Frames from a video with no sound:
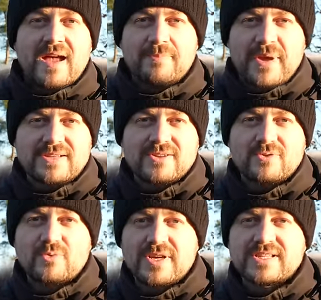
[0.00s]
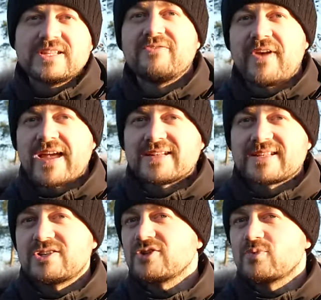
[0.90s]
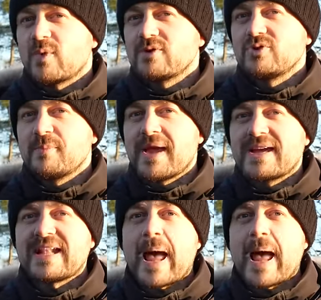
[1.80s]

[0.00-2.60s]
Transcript: And based on recent events, I just want to make it